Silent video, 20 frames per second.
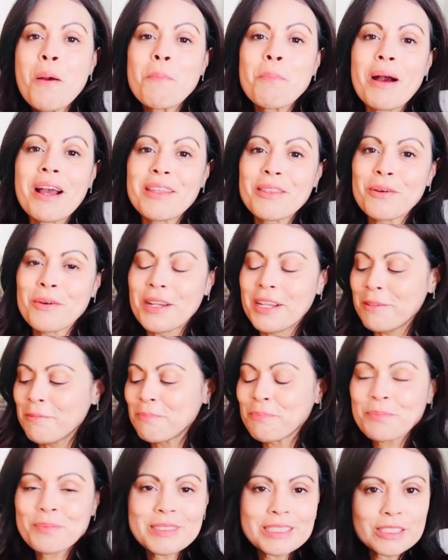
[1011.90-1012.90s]
By the way,
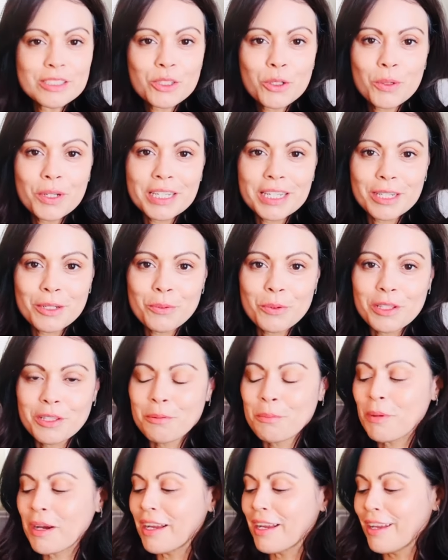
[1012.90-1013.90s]
going in
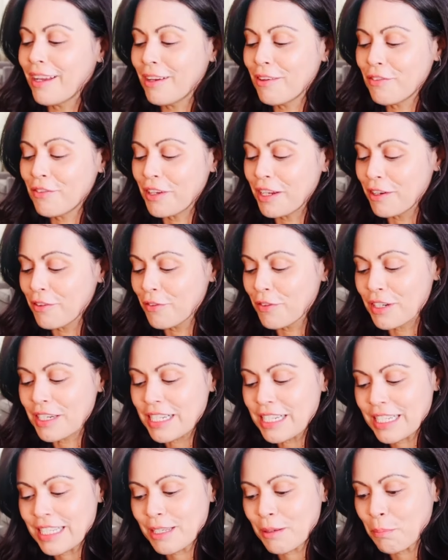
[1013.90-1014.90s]
with my
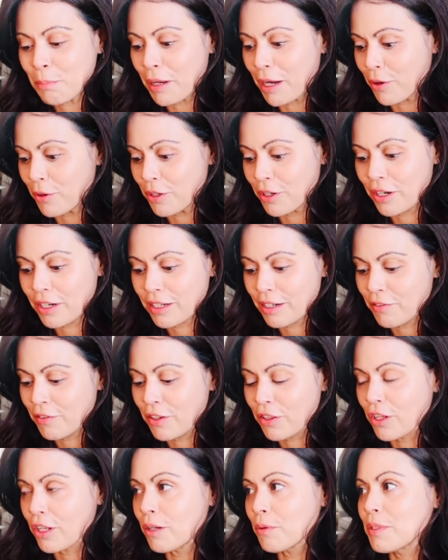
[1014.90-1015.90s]
favorite powder. I
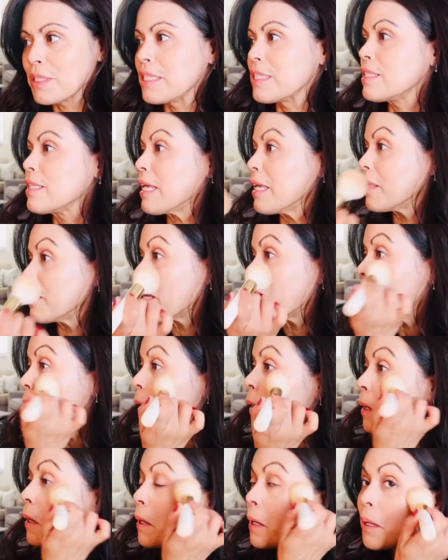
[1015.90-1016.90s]
never thought I would say
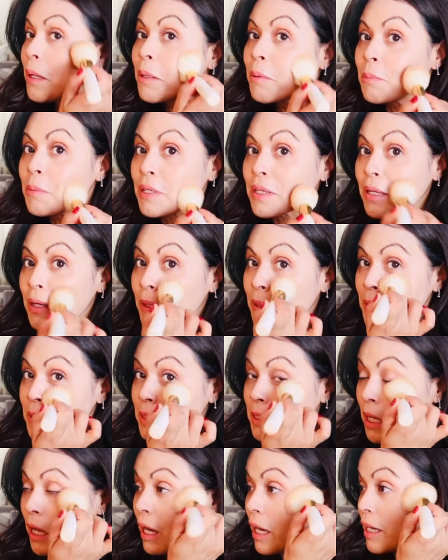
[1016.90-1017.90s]
that because
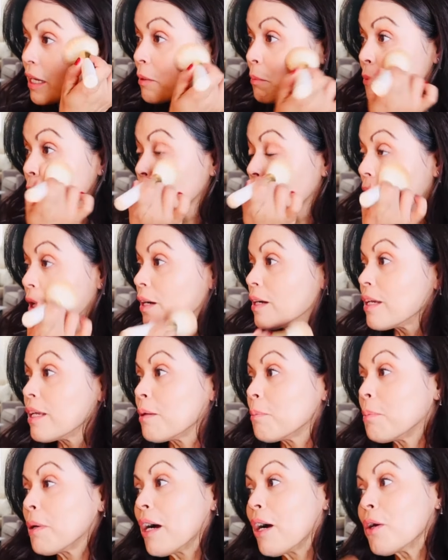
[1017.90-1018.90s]
I am not
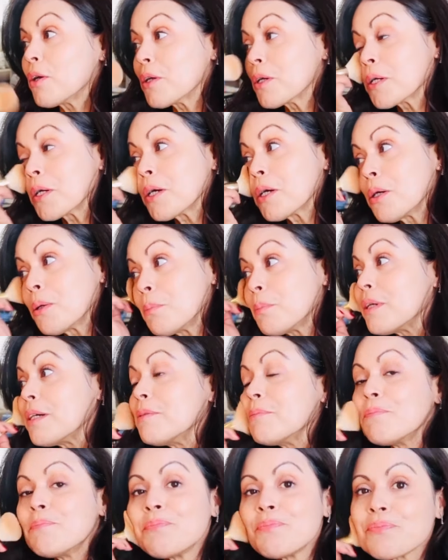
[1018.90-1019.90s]
a powder girl,
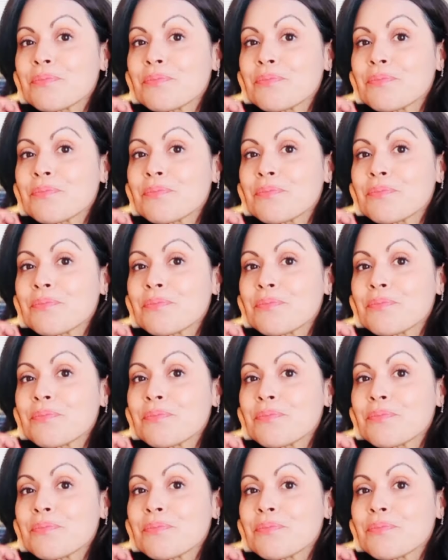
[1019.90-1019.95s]
but